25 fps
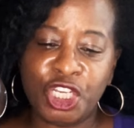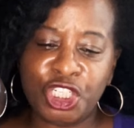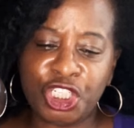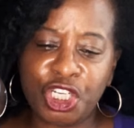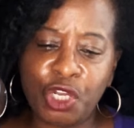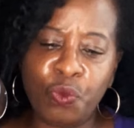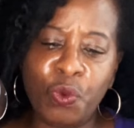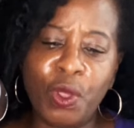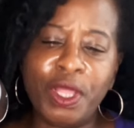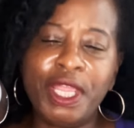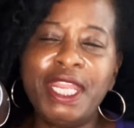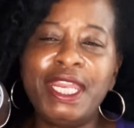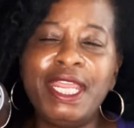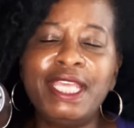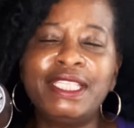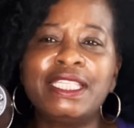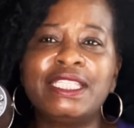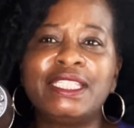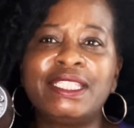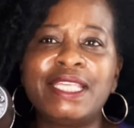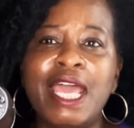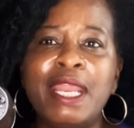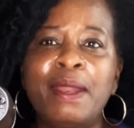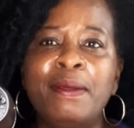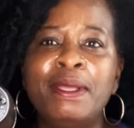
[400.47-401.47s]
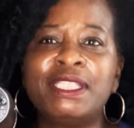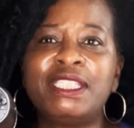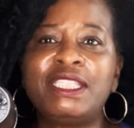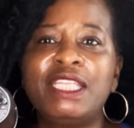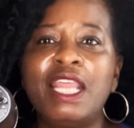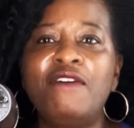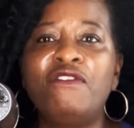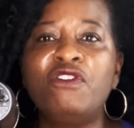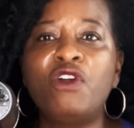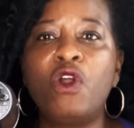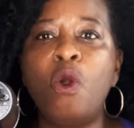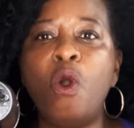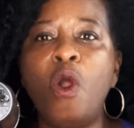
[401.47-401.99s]
She really needs to sign up.
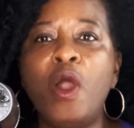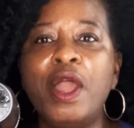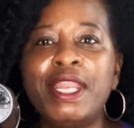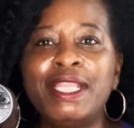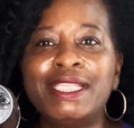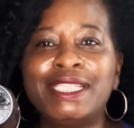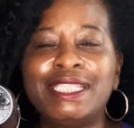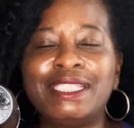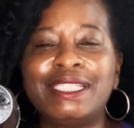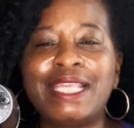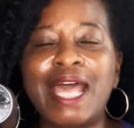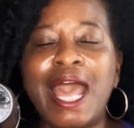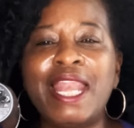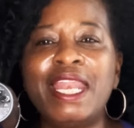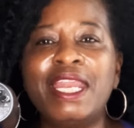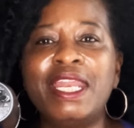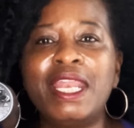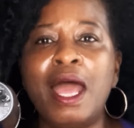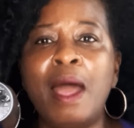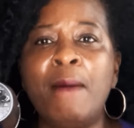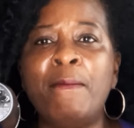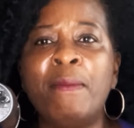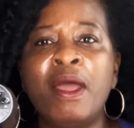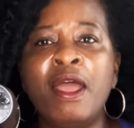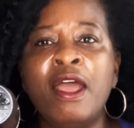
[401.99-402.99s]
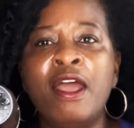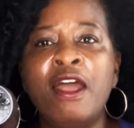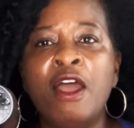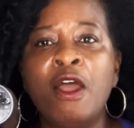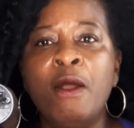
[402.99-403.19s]
Instead of going and signing up